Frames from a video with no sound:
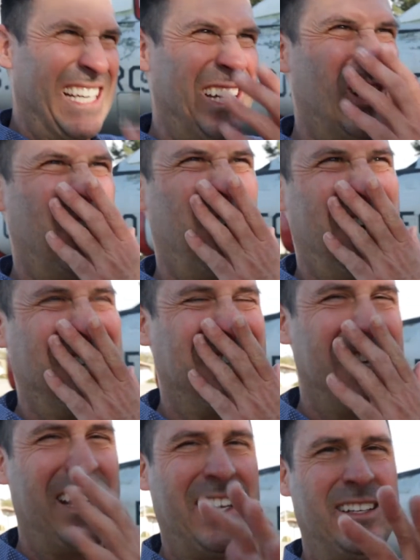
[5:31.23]
I know, I
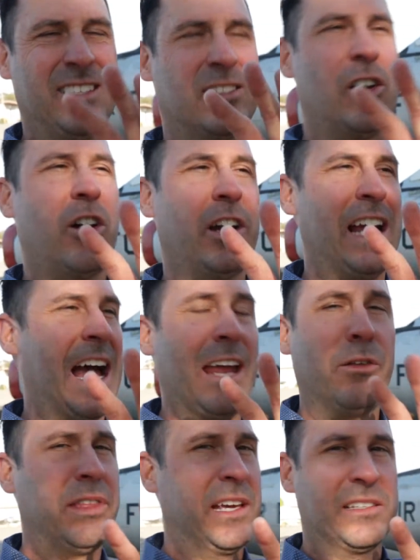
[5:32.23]
said it, sorry. I
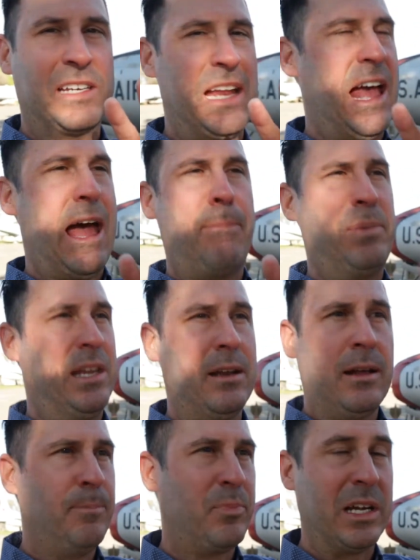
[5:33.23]
don't think it's gonna
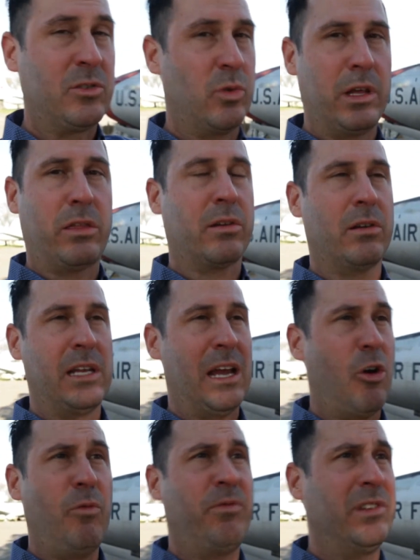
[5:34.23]
happen by 2030.
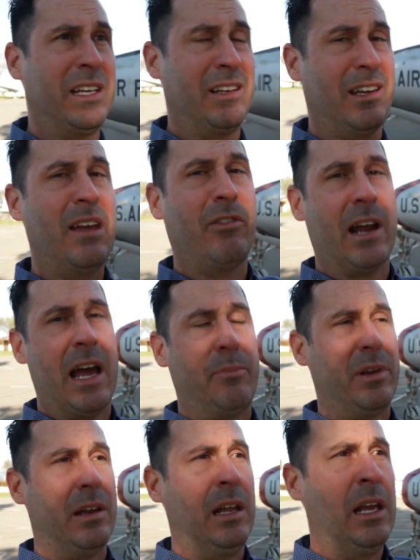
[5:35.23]
Hopefully it'll never
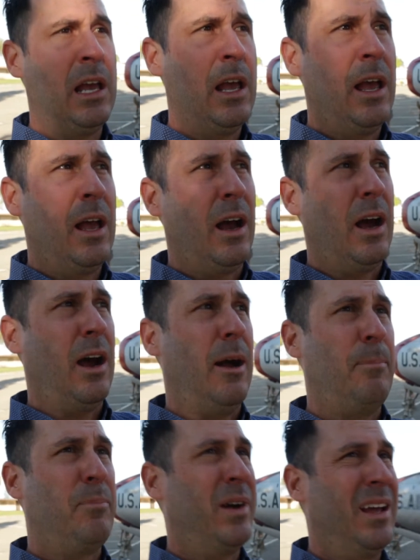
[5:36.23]
happen.
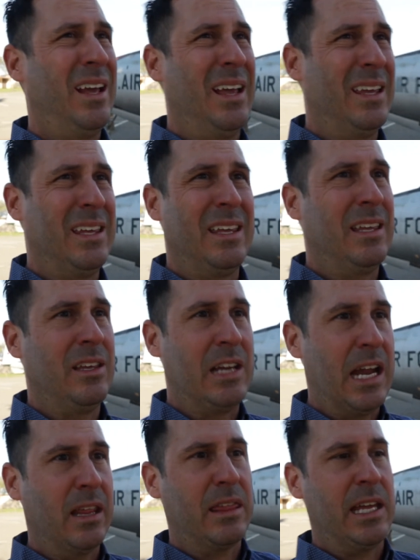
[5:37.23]
But you
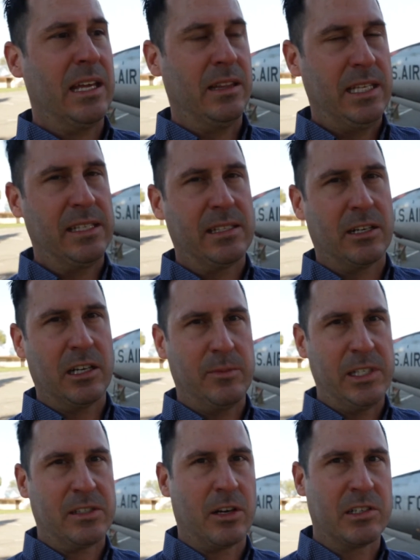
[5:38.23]
gotta think at least they're gonna
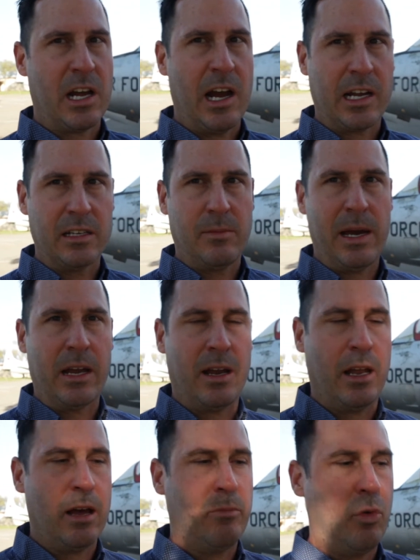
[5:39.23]
be start talking about it a
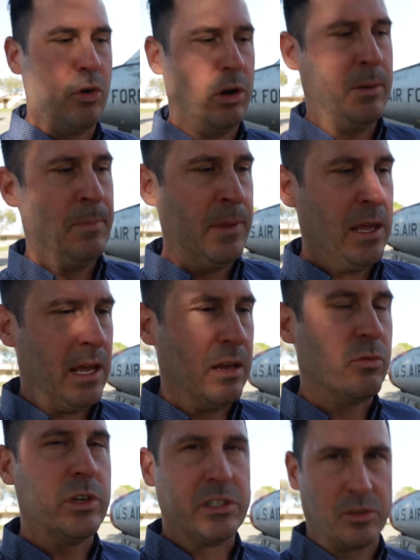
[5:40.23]
lot more
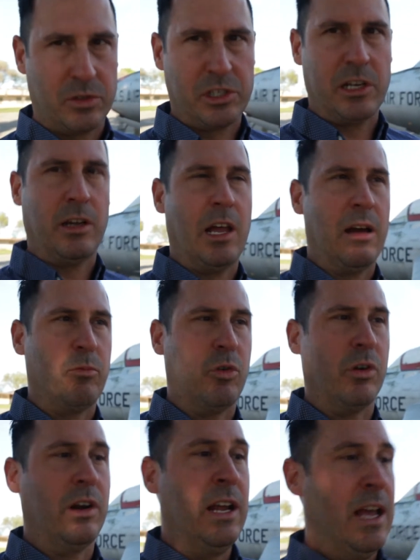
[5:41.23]
and researching it a lot
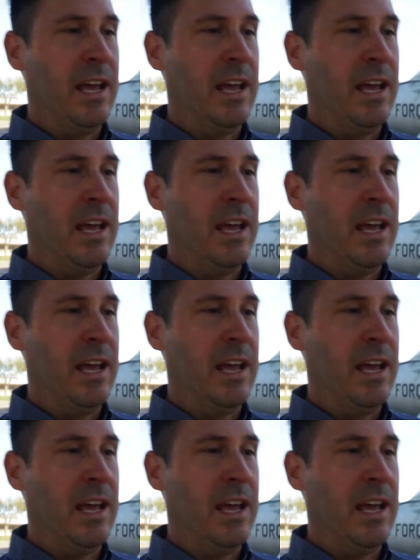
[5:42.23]
more.